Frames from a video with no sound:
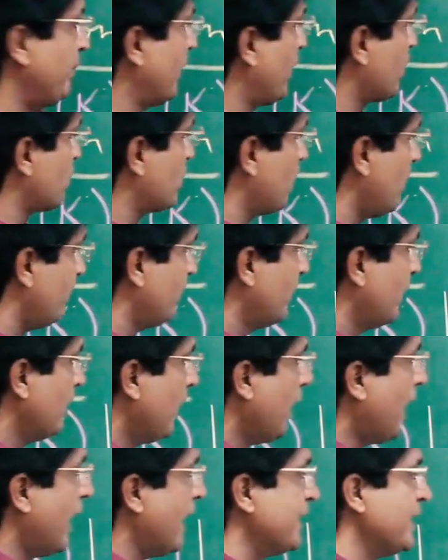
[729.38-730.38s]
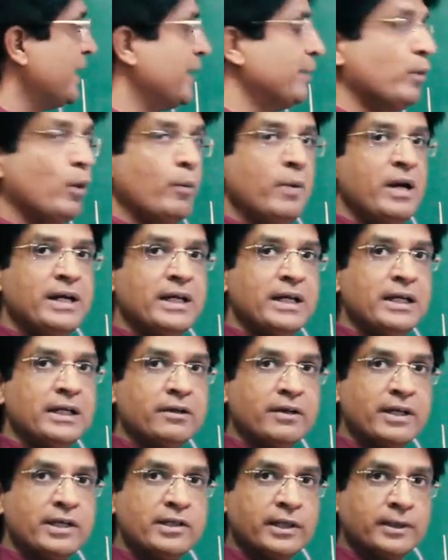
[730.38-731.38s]
because of ionic mobility
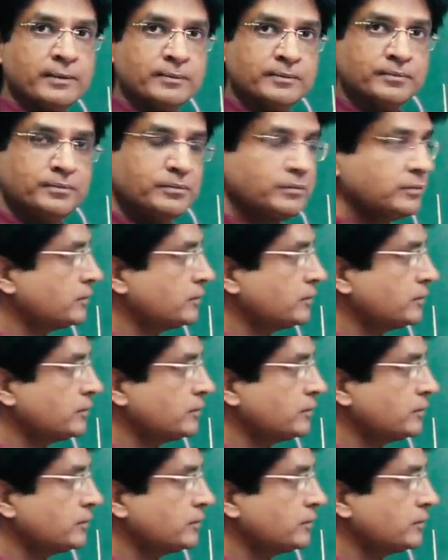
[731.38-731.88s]
increasing.